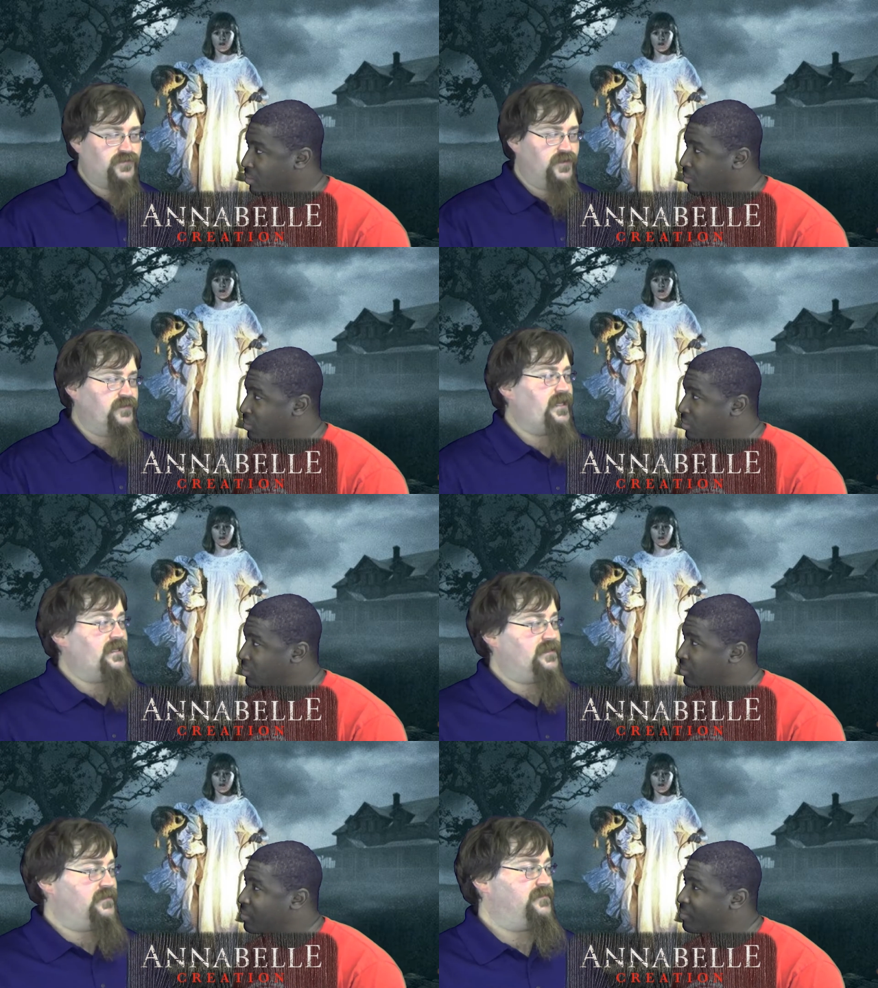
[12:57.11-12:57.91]
Speaker 1: were
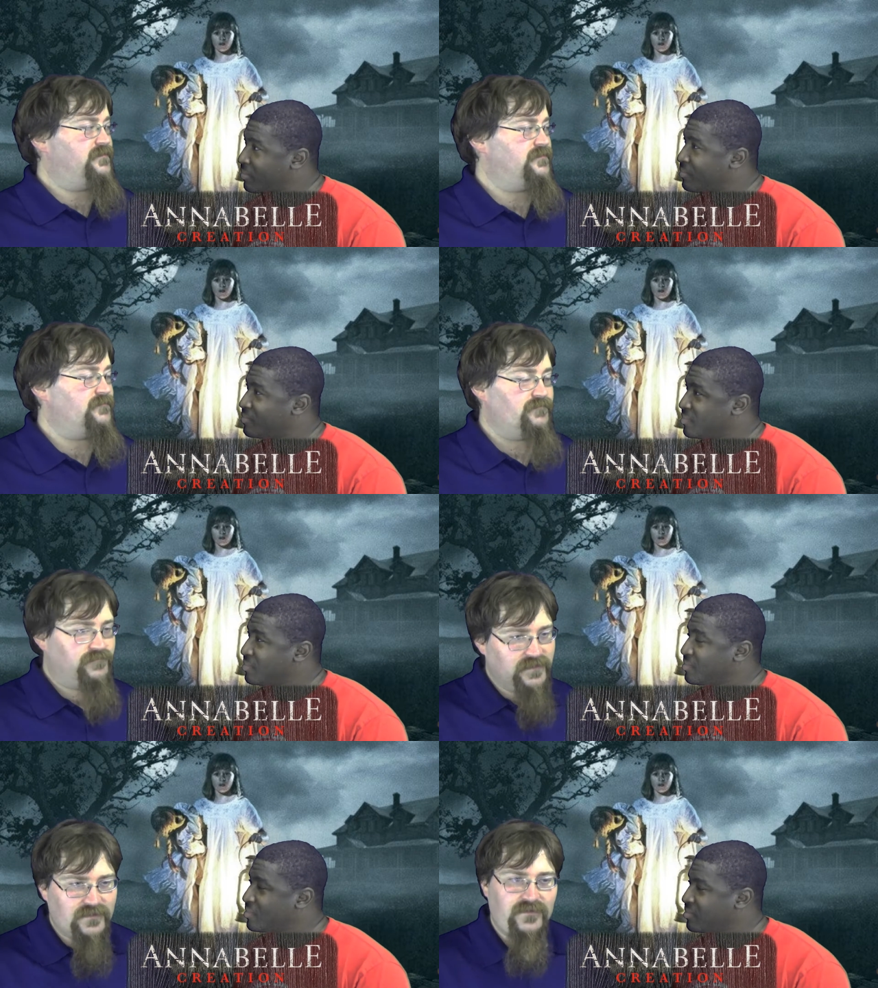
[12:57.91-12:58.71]
okay,
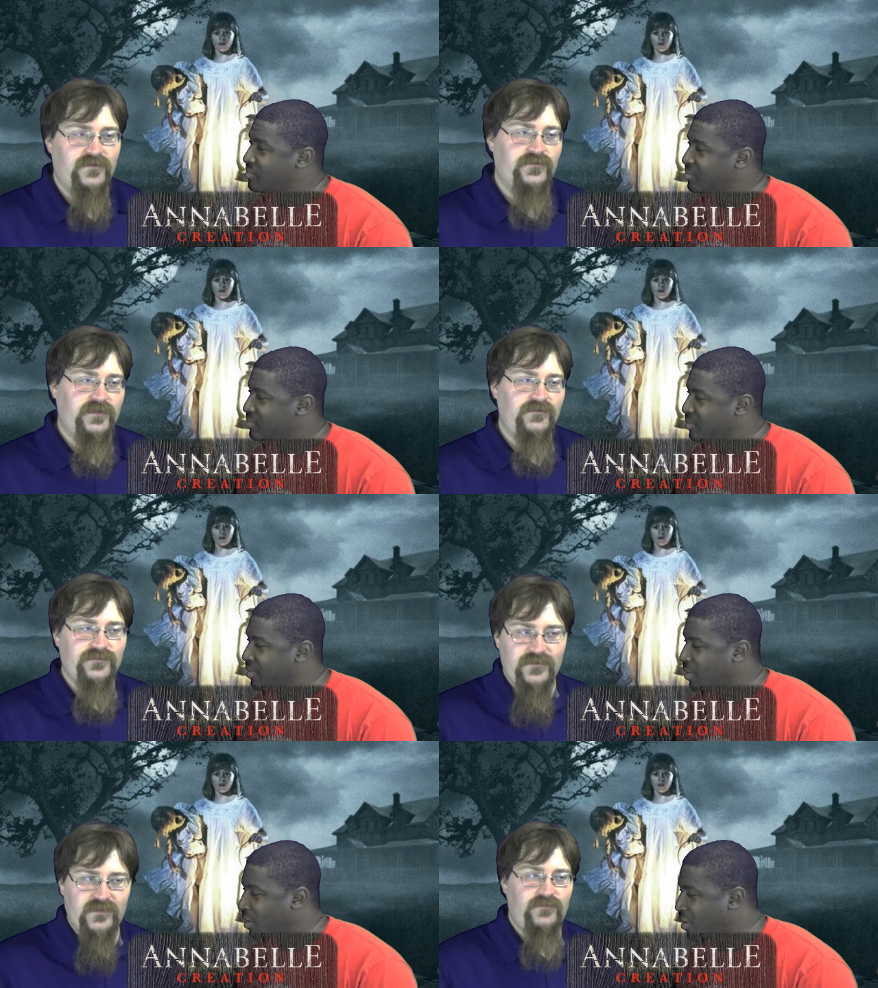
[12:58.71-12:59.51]
but no, overall it was a
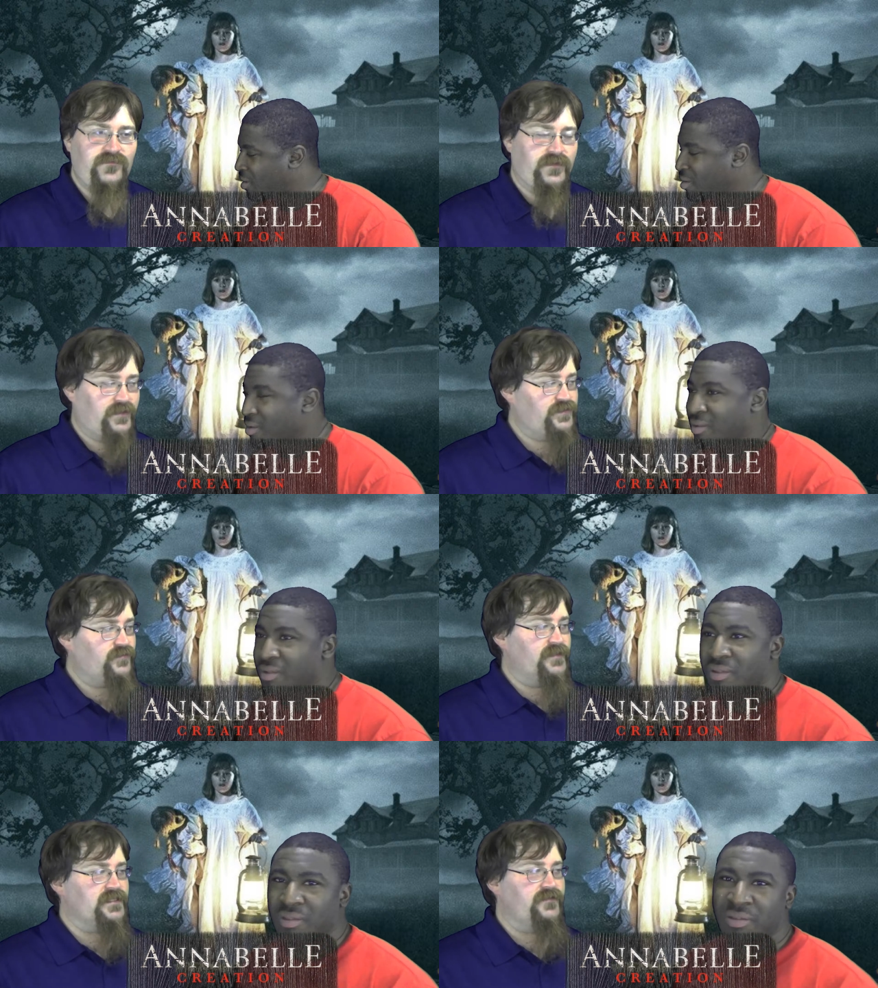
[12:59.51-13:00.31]
pretty good movie. I enjoyed
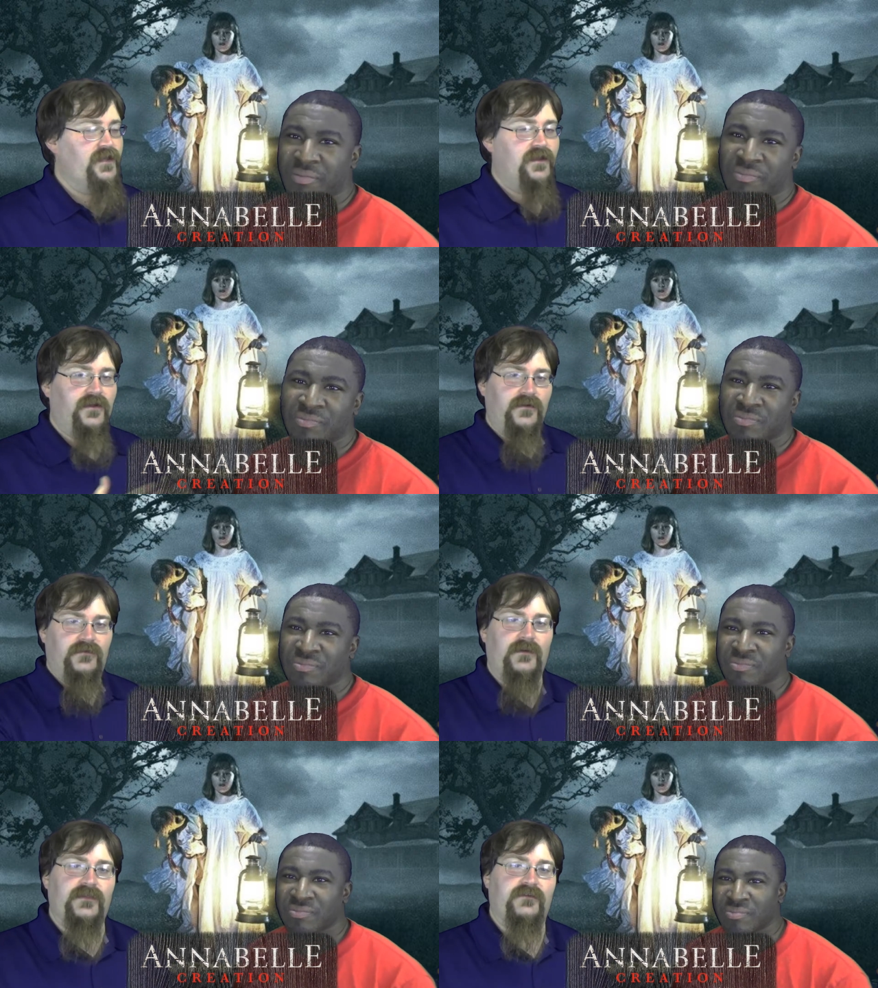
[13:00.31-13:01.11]
myself.
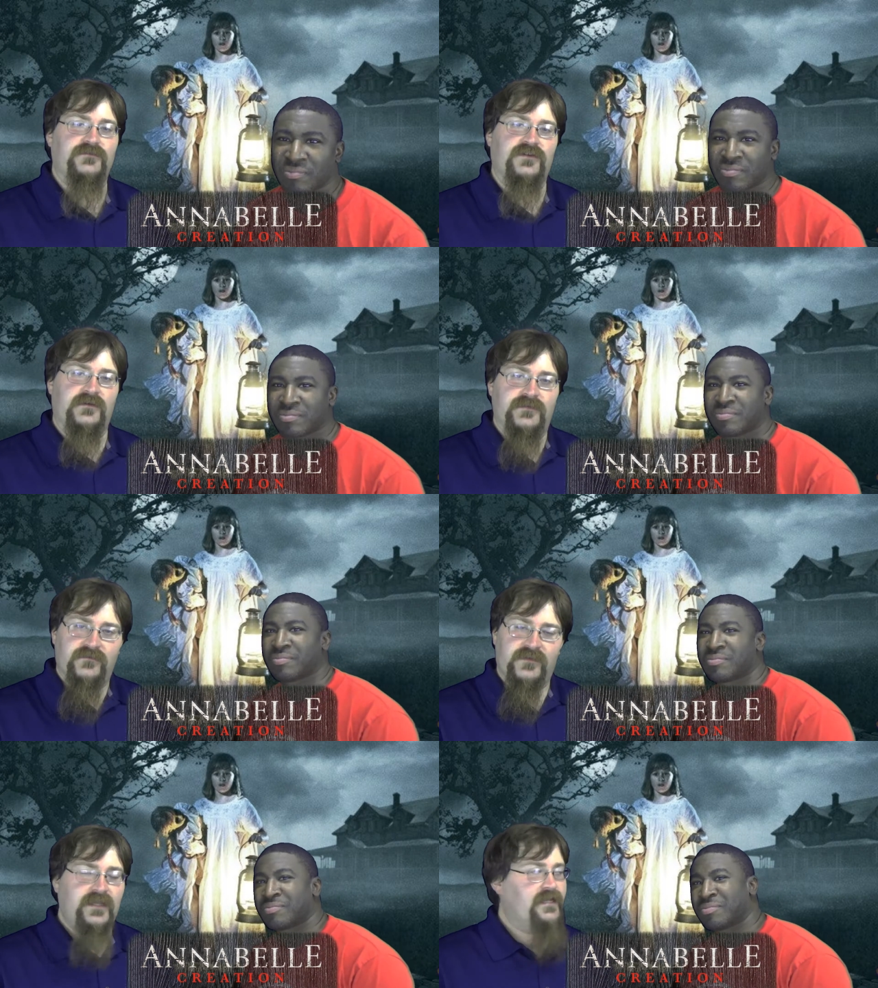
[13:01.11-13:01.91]
Robert thought it was garbage
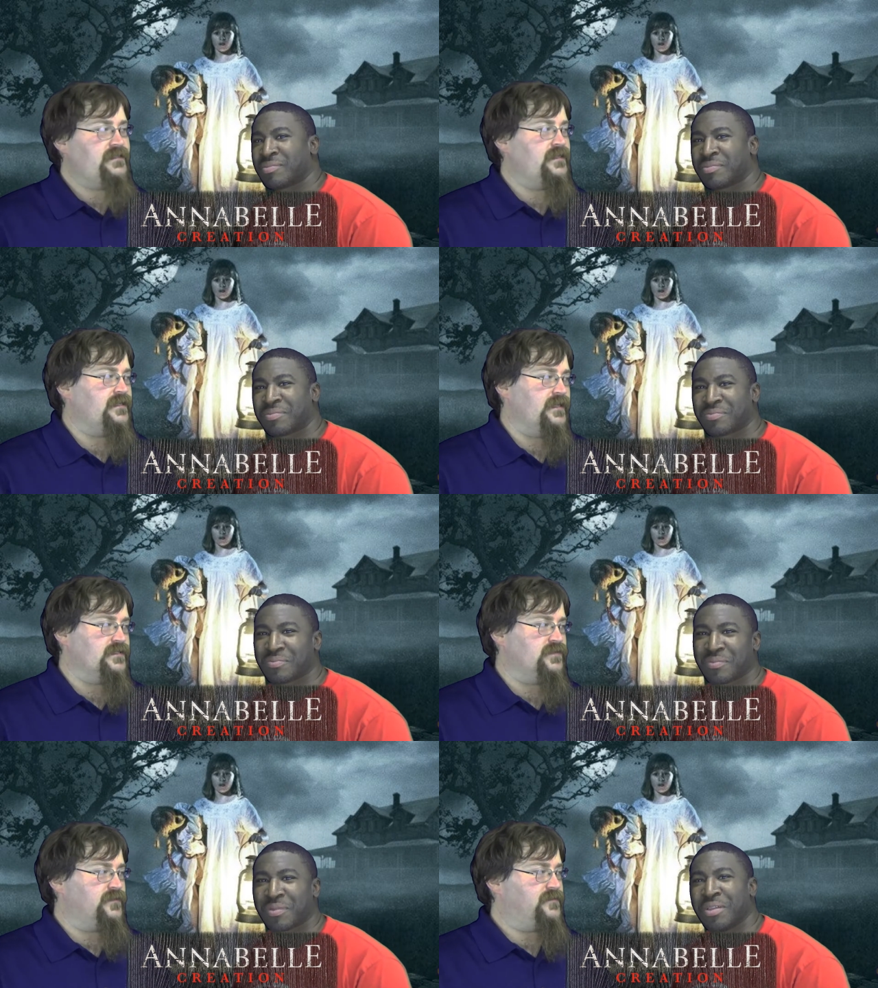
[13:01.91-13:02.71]
and he did not like it
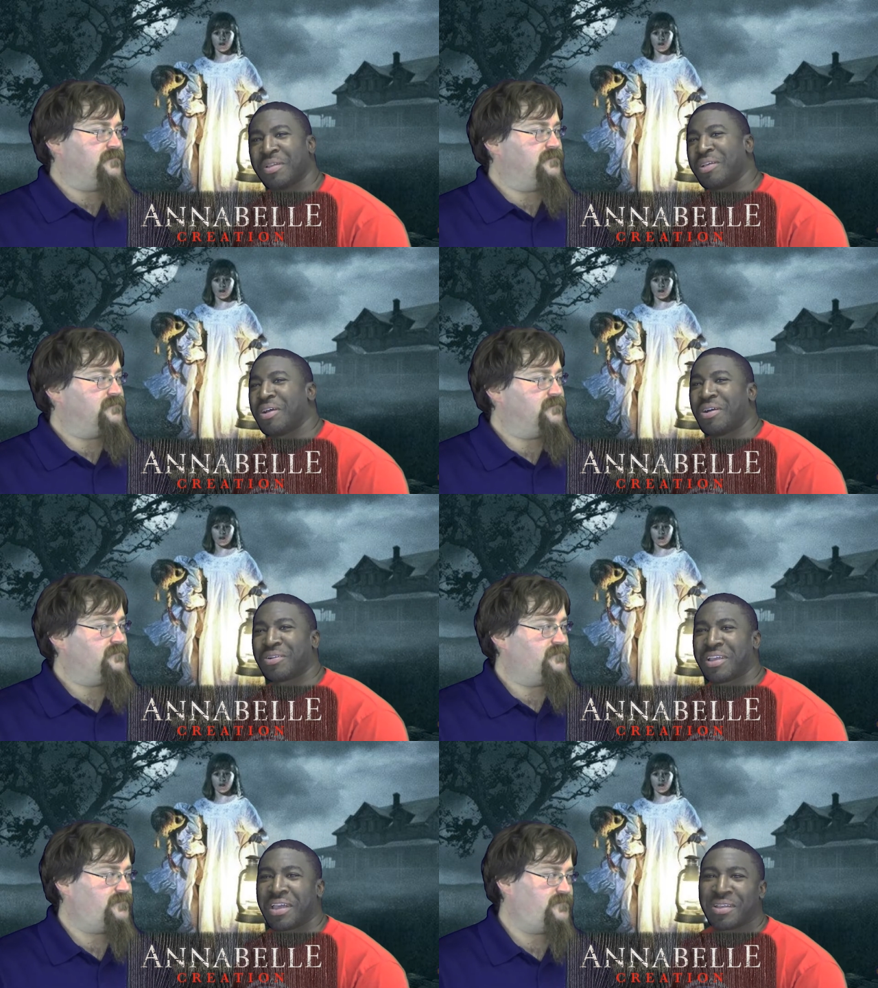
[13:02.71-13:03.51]
so well.
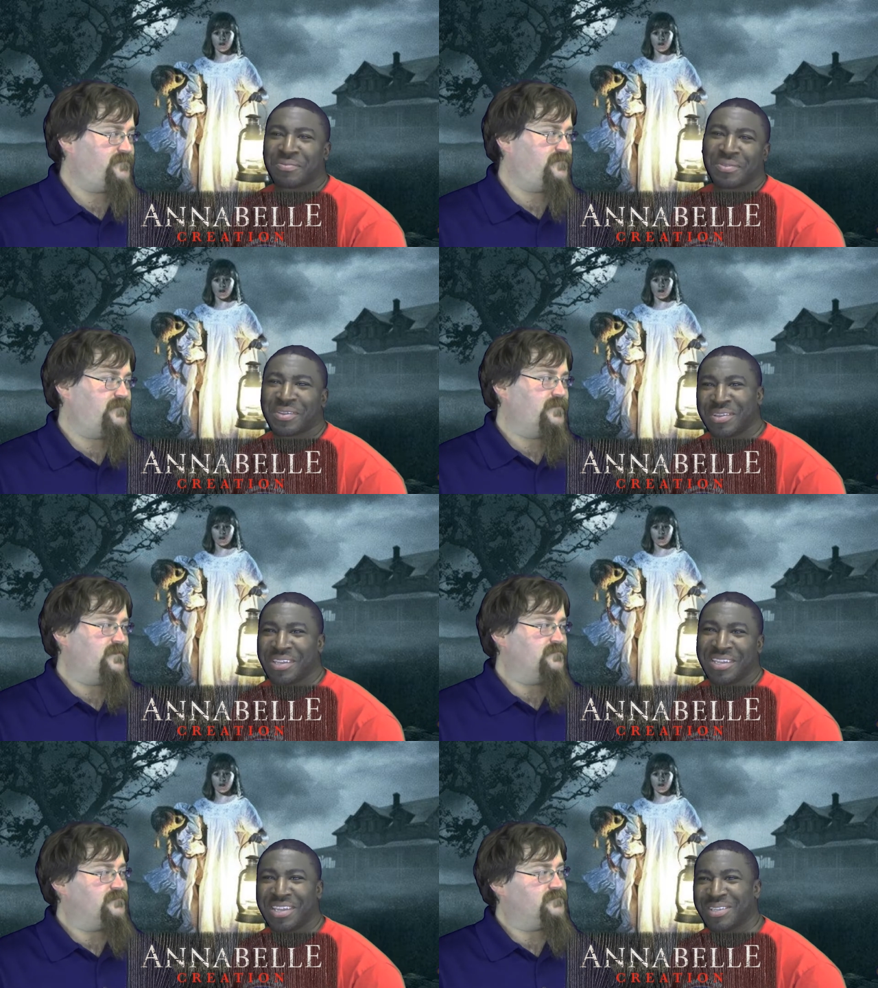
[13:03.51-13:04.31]
Speaker 2: Okay,
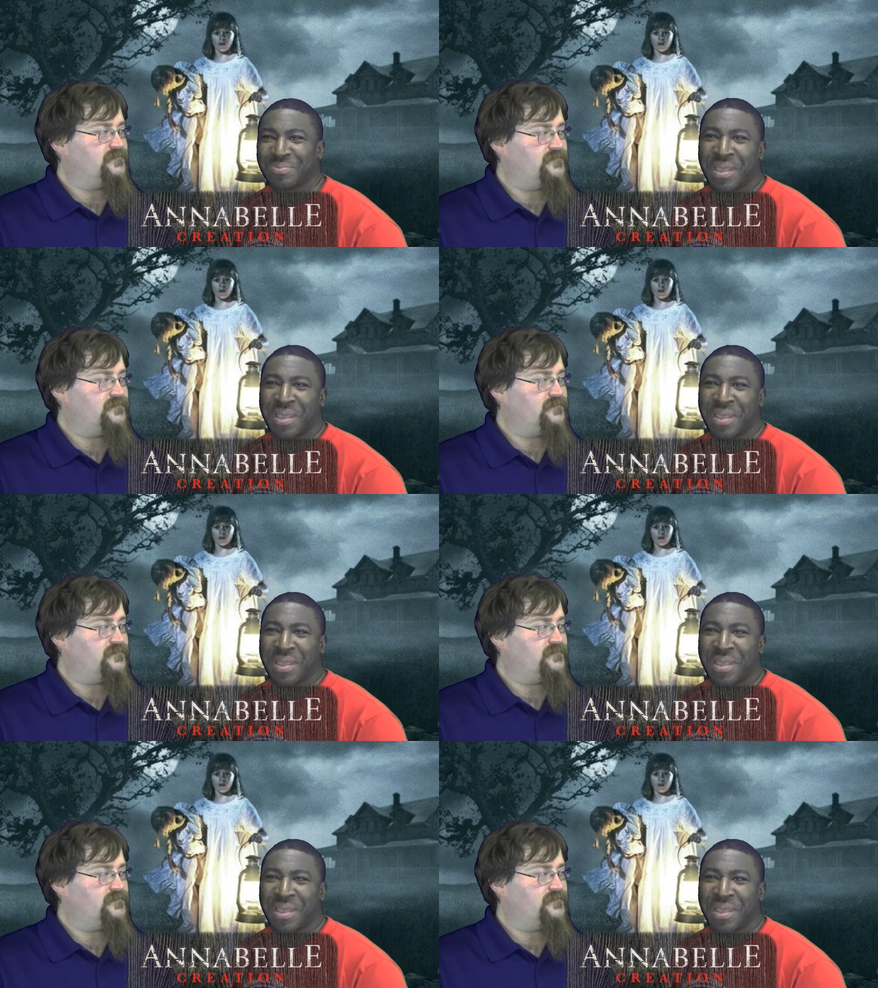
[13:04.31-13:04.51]
he gets